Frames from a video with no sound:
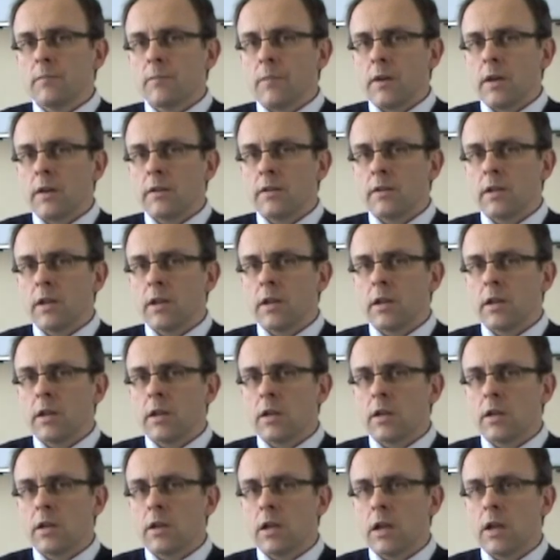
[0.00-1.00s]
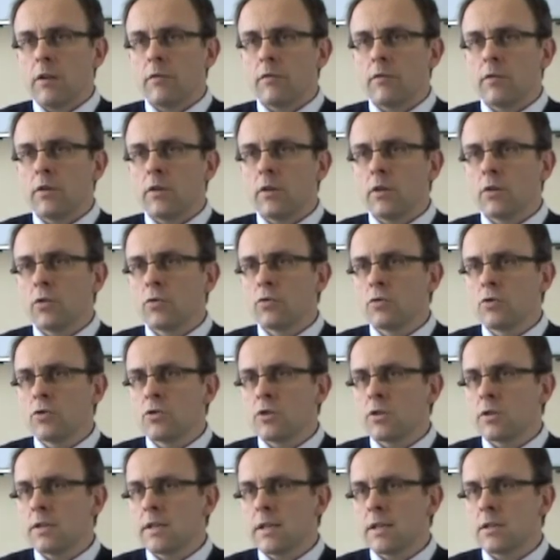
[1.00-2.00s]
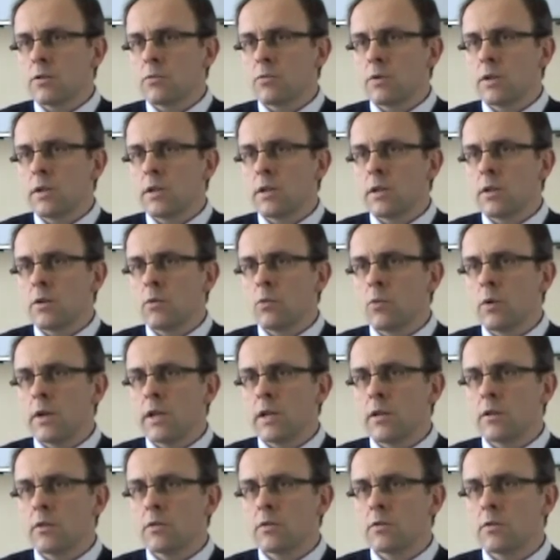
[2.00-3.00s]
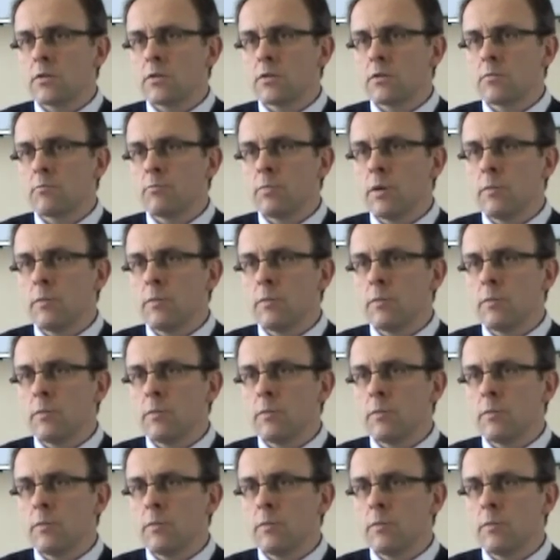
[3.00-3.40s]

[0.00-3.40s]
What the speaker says: I think have a good success with weight loss.